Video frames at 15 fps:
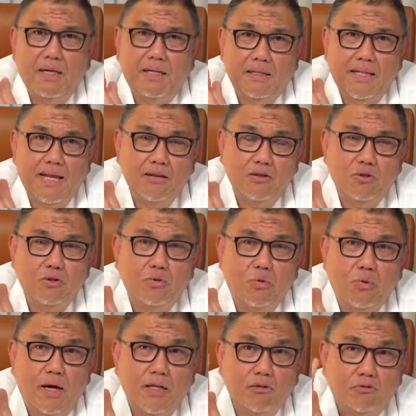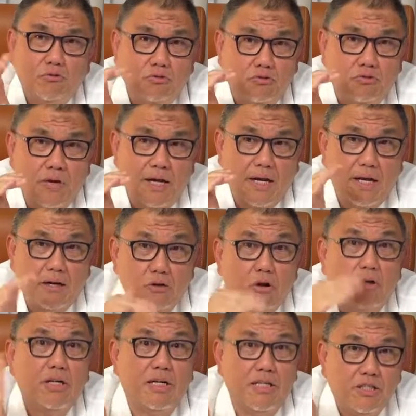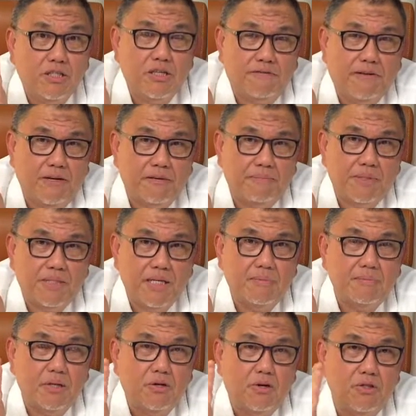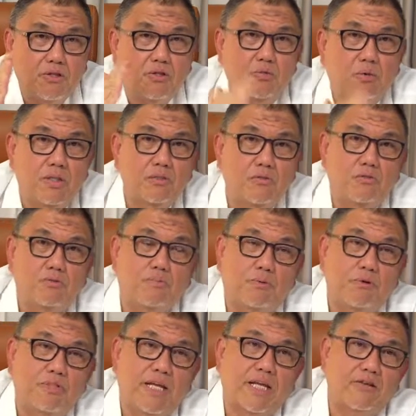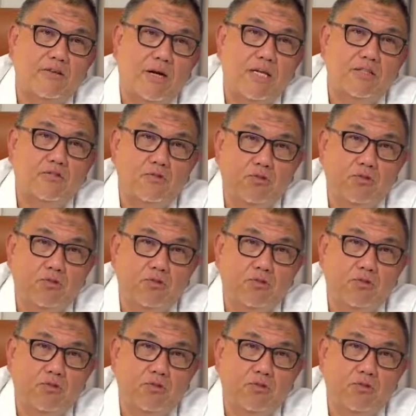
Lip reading: then you want to try and not achieve 100% because you want to protect your heart.